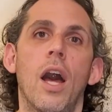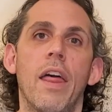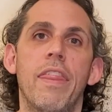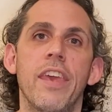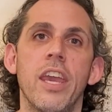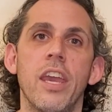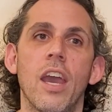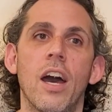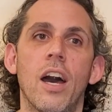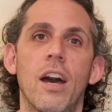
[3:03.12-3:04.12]
The
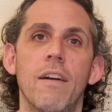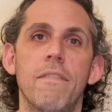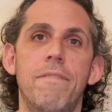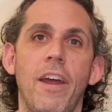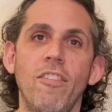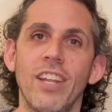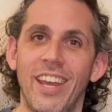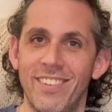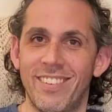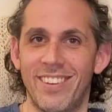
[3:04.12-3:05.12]
federal
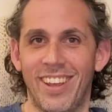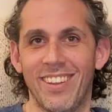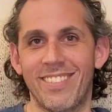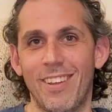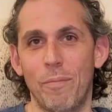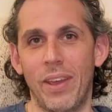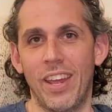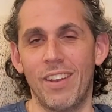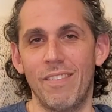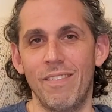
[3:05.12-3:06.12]
agencies have
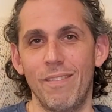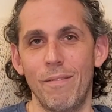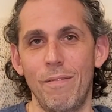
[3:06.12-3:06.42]
been